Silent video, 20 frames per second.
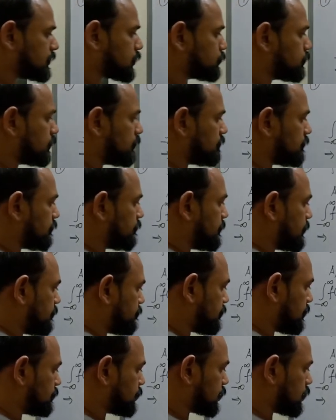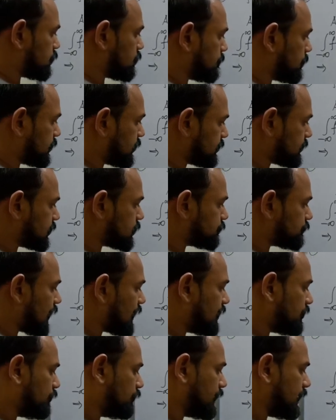limits will be from 0 to, but this is
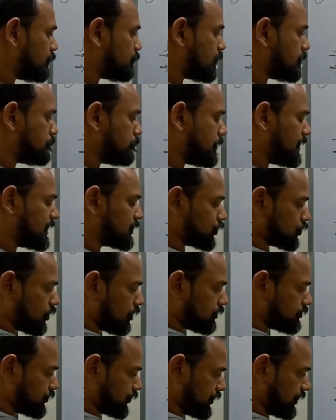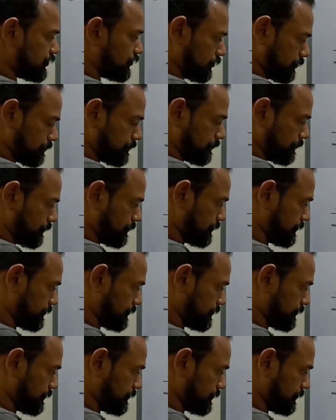valid only when b is not 0.